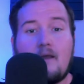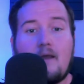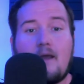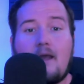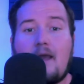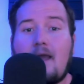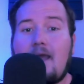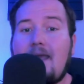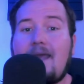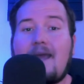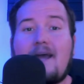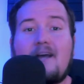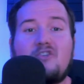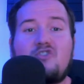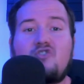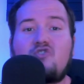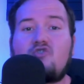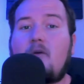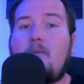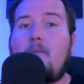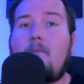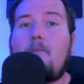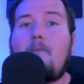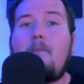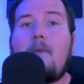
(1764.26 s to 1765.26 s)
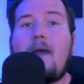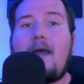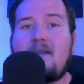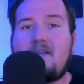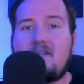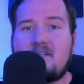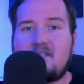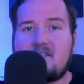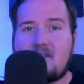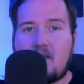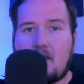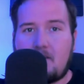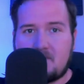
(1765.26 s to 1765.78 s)
He has
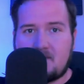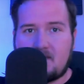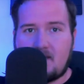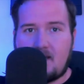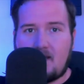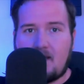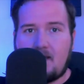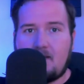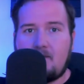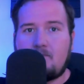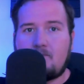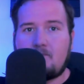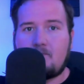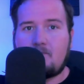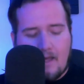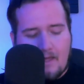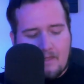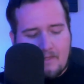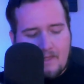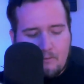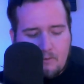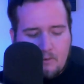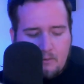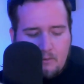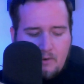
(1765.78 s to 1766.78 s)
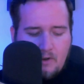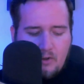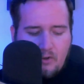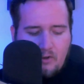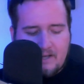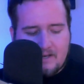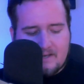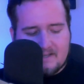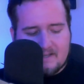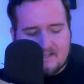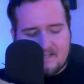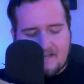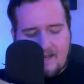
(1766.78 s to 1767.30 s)
tremendous upside. Then when we look
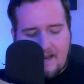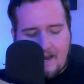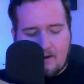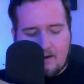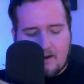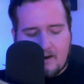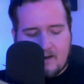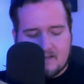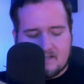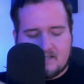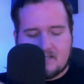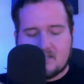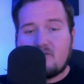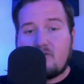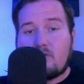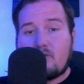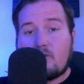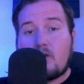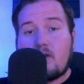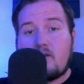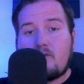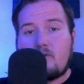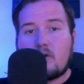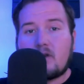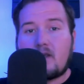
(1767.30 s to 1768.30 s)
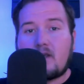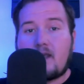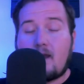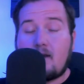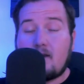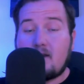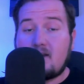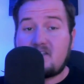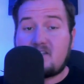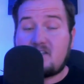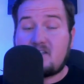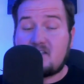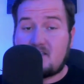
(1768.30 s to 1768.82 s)
at his carries, his 44
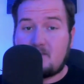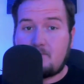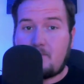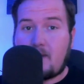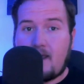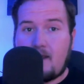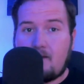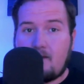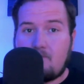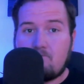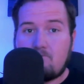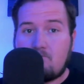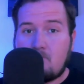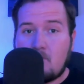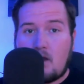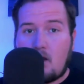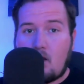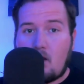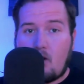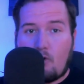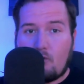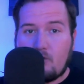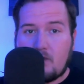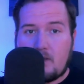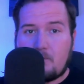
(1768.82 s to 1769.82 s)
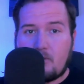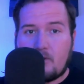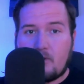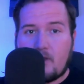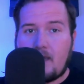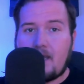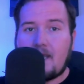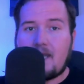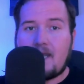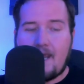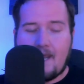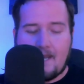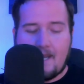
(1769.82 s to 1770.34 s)
carries, despite only playing
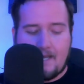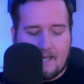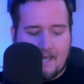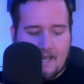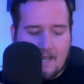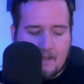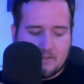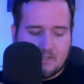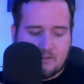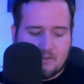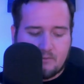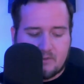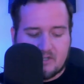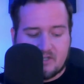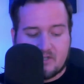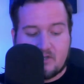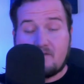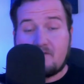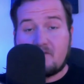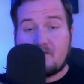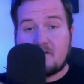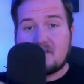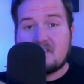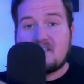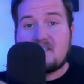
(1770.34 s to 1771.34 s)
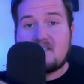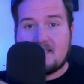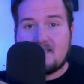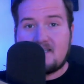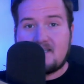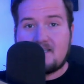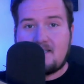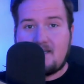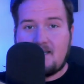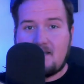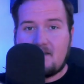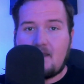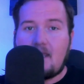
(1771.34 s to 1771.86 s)
in 8 games, was good for
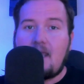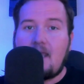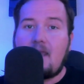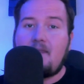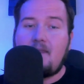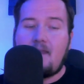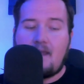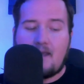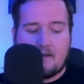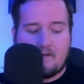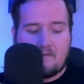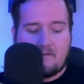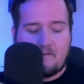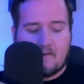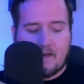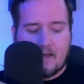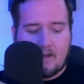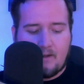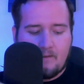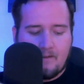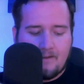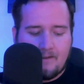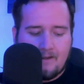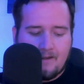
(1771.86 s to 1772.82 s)
16th in the NFL.